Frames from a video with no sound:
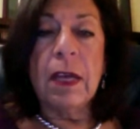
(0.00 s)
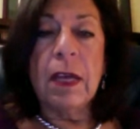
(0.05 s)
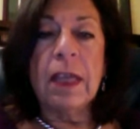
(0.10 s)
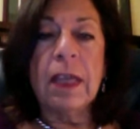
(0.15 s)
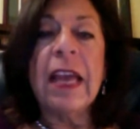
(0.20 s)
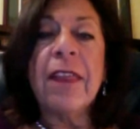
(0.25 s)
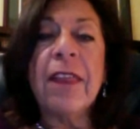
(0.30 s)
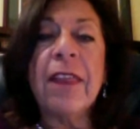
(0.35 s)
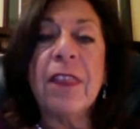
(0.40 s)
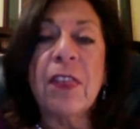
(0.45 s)

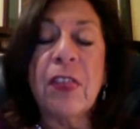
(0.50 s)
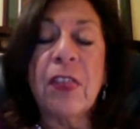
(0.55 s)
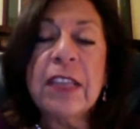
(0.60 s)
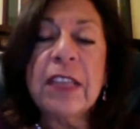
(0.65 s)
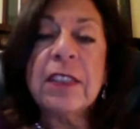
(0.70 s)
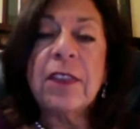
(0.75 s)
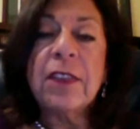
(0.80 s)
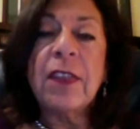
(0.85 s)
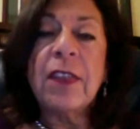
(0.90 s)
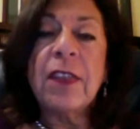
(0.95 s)
get the things
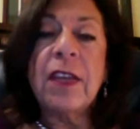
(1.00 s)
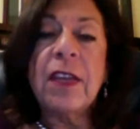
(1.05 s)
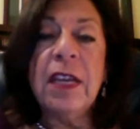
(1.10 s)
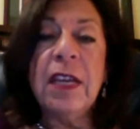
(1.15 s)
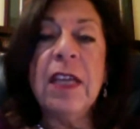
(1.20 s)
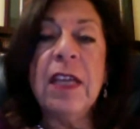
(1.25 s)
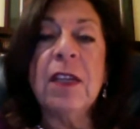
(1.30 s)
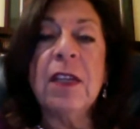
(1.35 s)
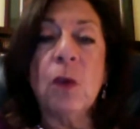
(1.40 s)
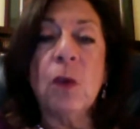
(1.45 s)
that they
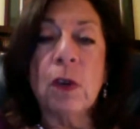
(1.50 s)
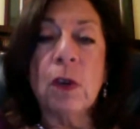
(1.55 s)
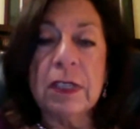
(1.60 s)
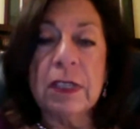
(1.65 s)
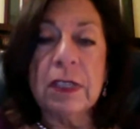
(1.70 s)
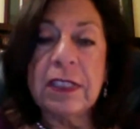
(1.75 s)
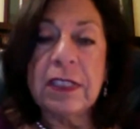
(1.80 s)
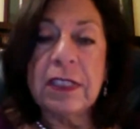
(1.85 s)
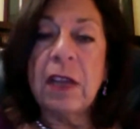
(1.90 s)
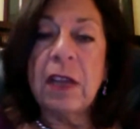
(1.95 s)
need in order to
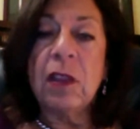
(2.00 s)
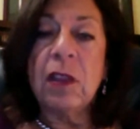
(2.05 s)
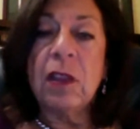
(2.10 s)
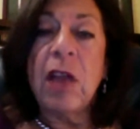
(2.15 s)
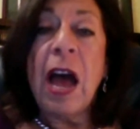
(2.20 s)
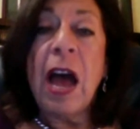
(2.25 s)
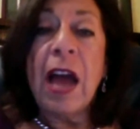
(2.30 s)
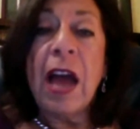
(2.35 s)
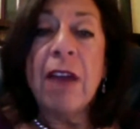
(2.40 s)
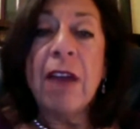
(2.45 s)
stay
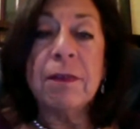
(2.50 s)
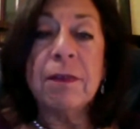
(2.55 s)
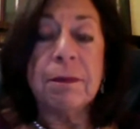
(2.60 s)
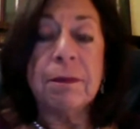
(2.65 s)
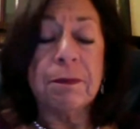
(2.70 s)
alive.